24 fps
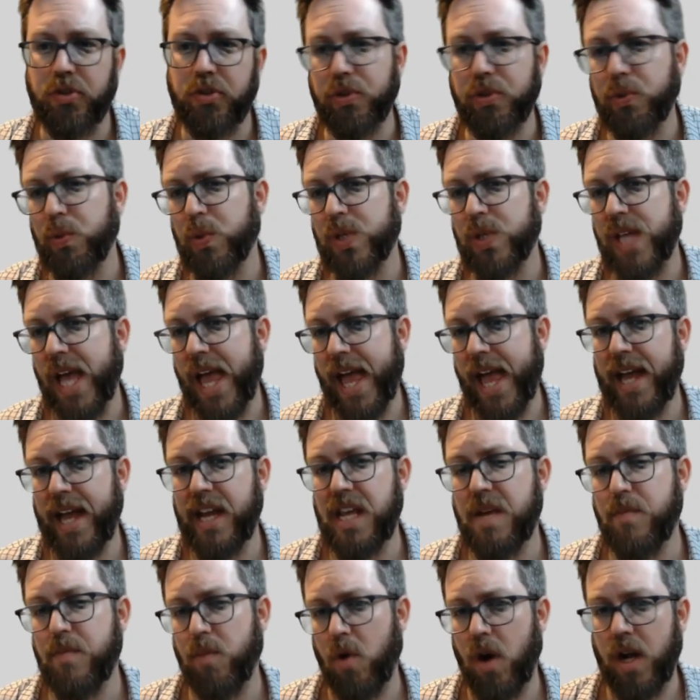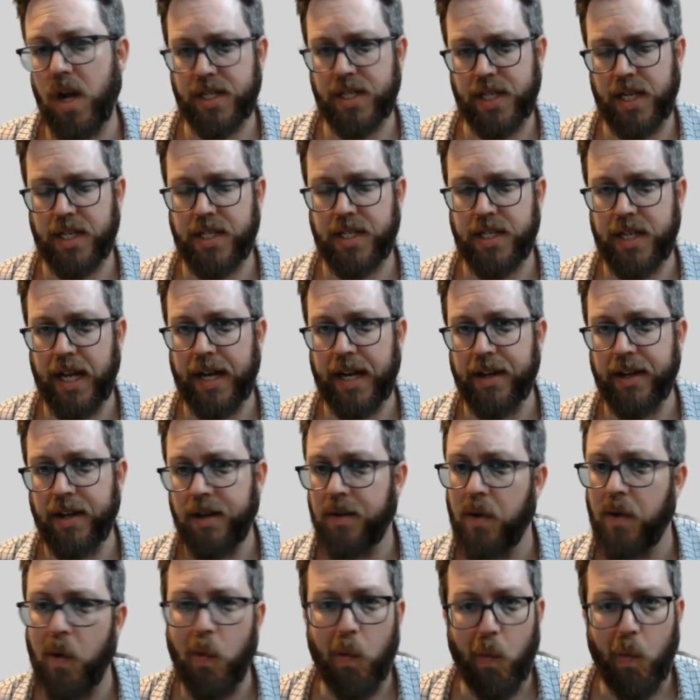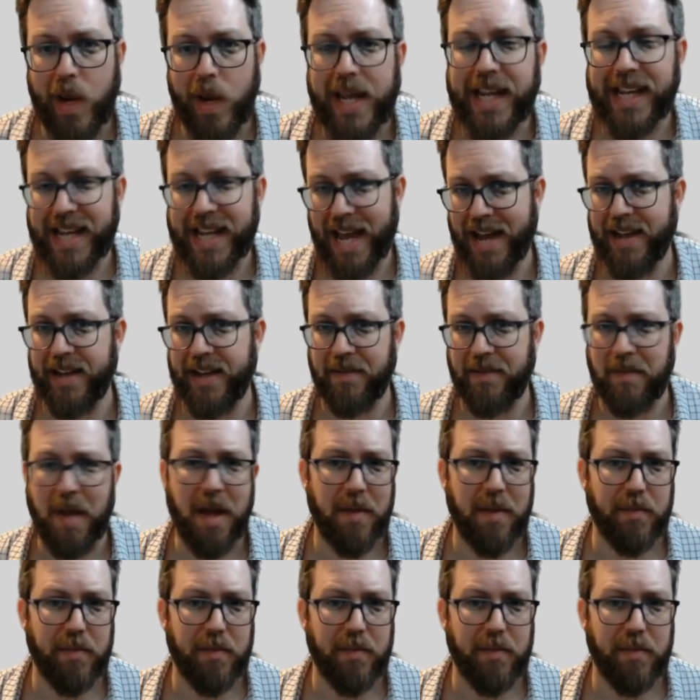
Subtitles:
to lose any process data. We get it.